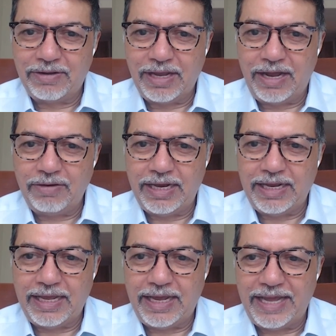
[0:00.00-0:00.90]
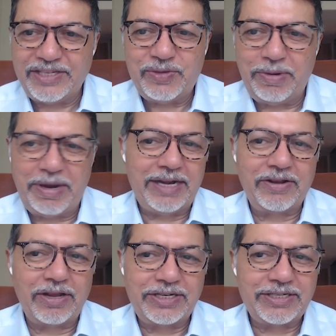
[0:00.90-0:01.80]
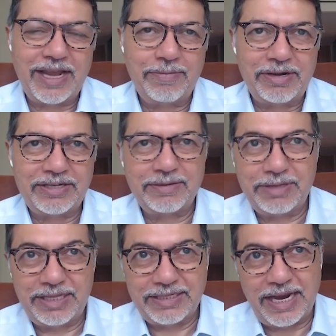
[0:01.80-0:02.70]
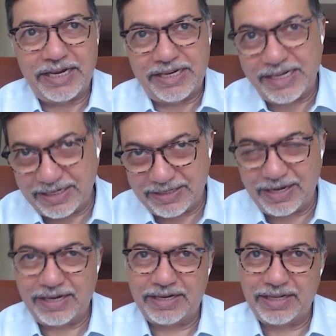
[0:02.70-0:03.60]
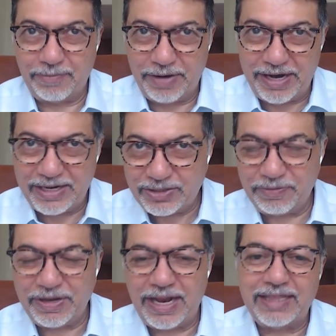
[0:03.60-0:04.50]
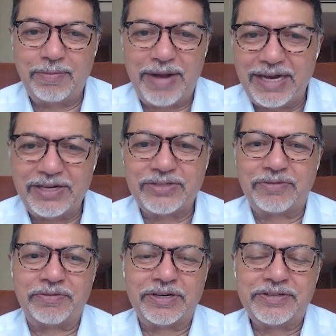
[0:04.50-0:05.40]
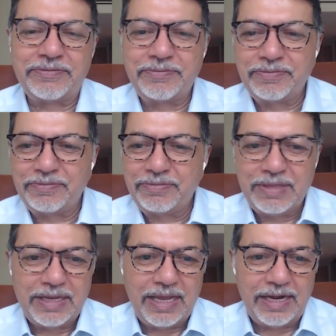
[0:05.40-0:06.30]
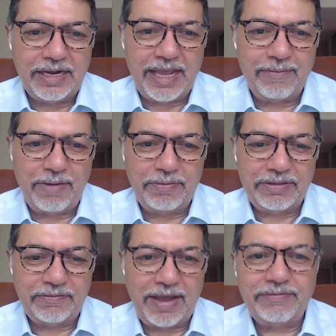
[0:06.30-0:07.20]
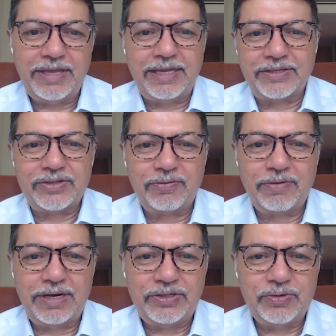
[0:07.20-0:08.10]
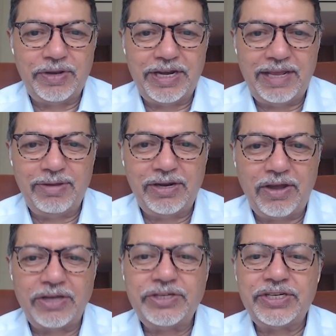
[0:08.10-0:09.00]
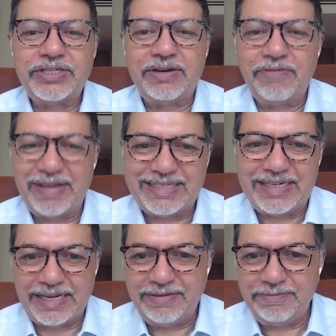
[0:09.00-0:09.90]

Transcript: how can AI spread conscious capitalism and these ideas, the awareness of it and the practice of it? And it came up with 5 things. So one is to enable conscious investing,